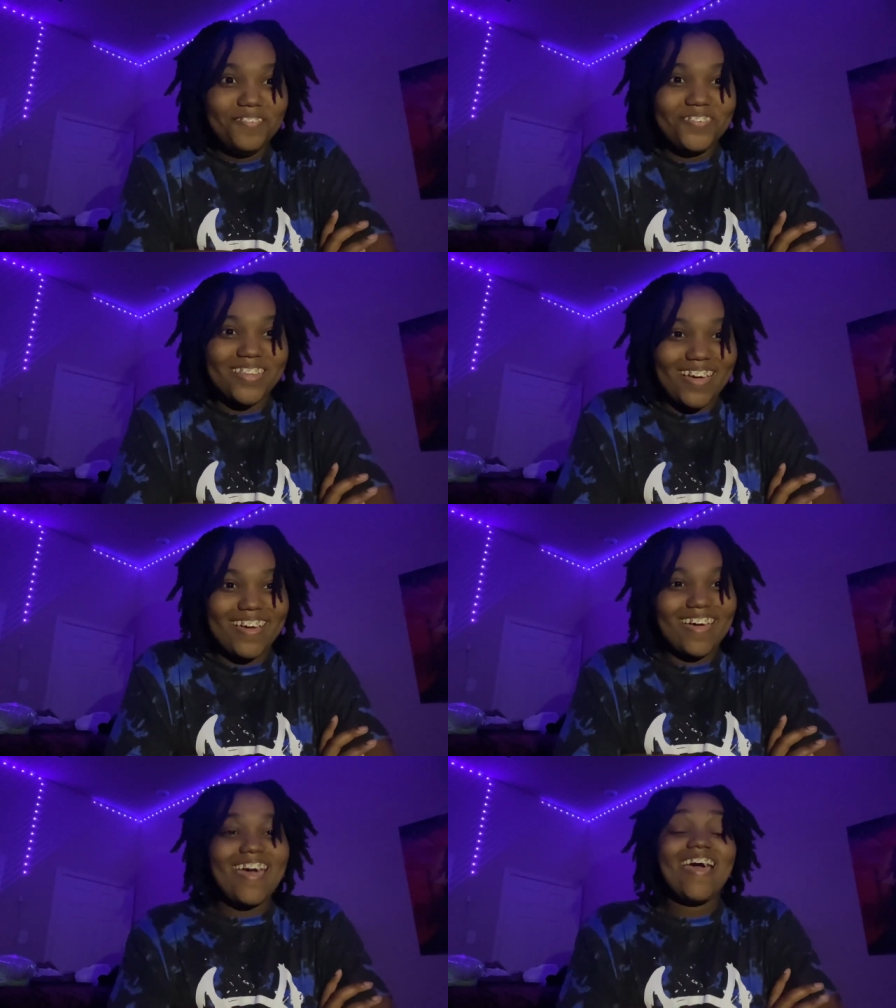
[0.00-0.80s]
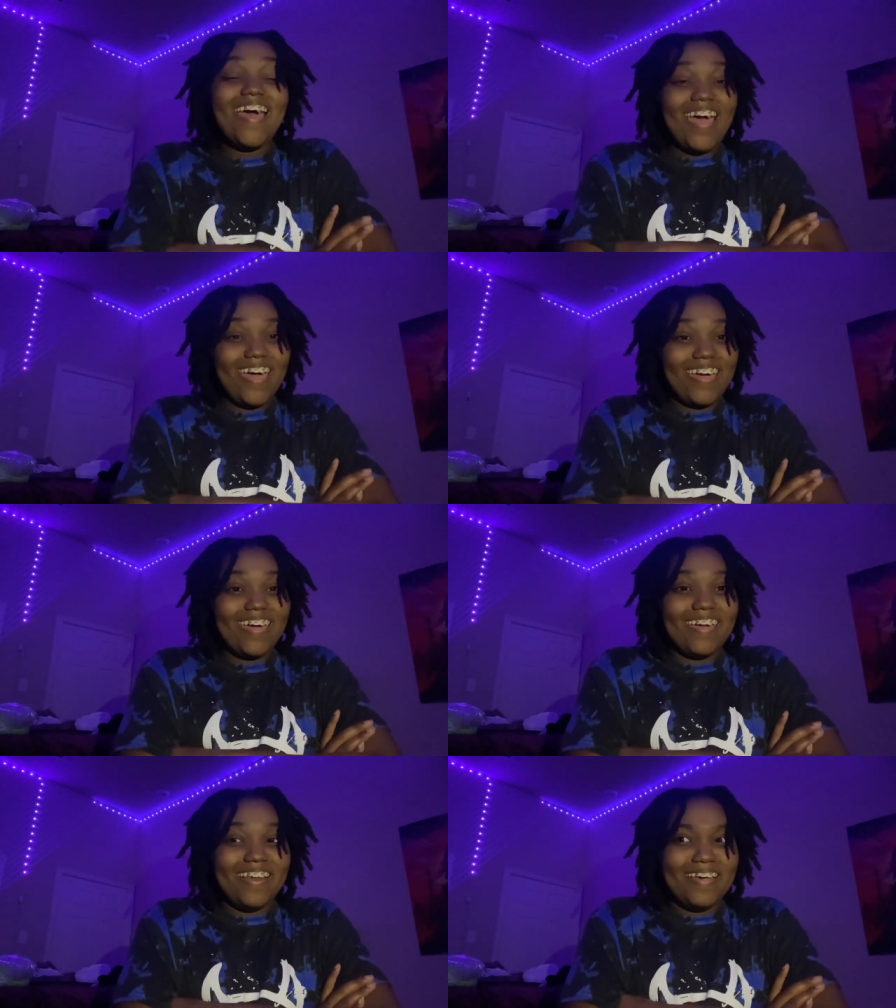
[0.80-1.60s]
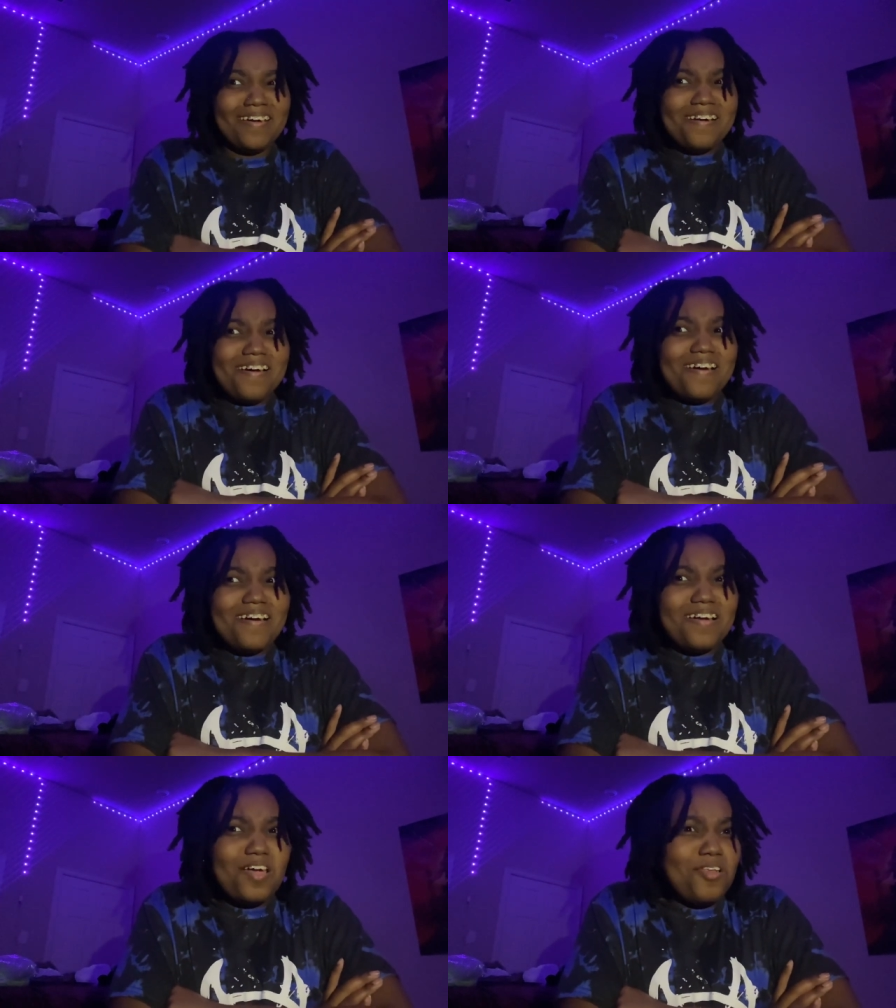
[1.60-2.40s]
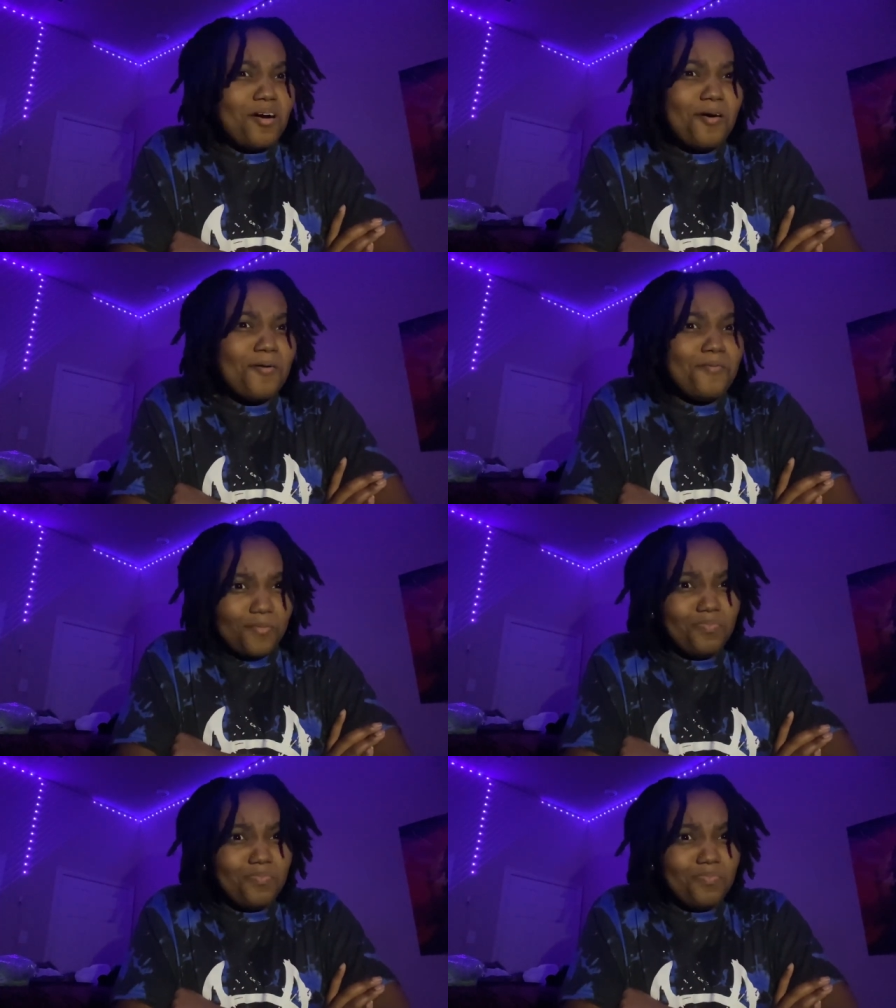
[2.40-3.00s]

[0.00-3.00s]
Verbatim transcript: for that and you know